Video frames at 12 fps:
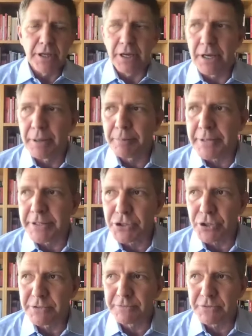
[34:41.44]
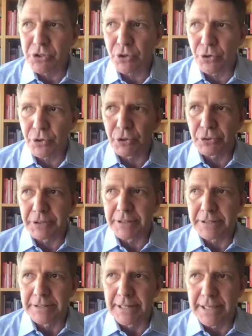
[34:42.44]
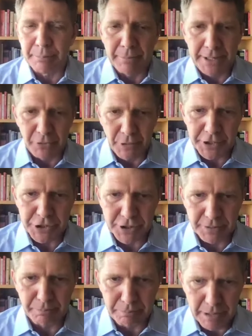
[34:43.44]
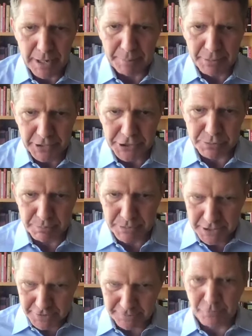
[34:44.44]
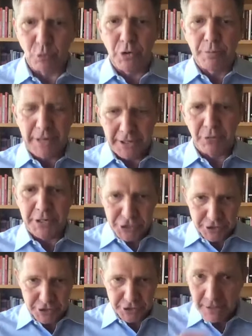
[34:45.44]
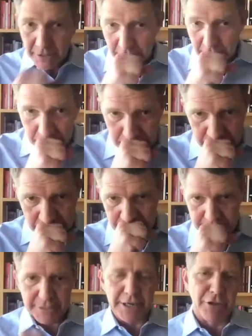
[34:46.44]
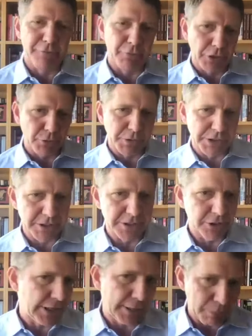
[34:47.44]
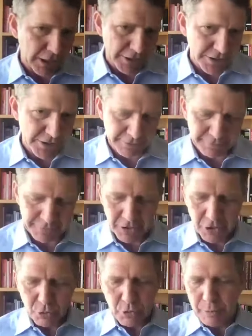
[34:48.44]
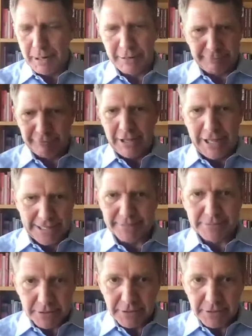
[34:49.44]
Um, in terms of total net migration population because of foreign migration into California, which is still net positive, we're about flat